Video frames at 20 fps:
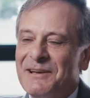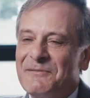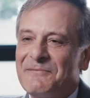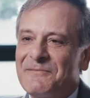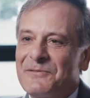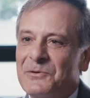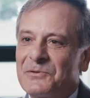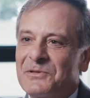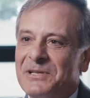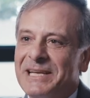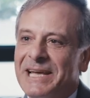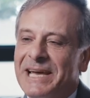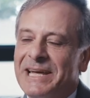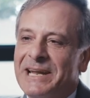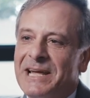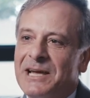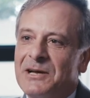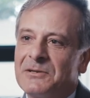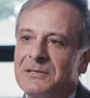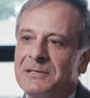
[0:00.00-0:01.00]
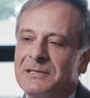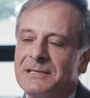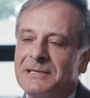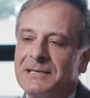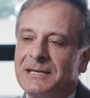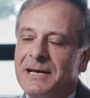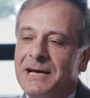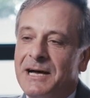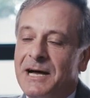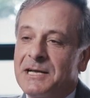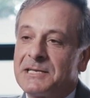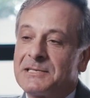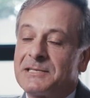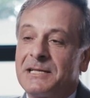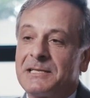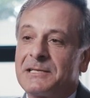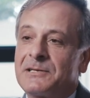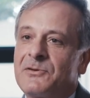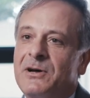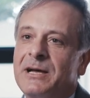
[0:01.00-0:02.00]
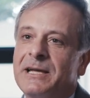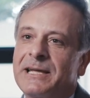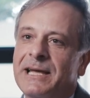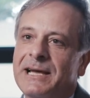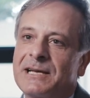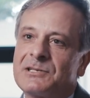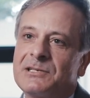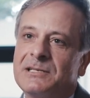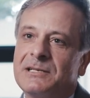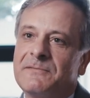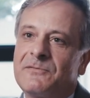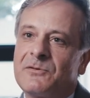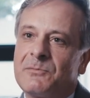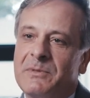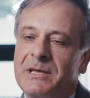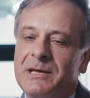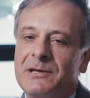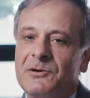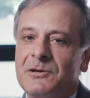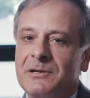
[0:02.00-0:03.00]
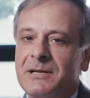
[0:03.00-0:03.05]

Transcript: floating around. I started crying actually. From there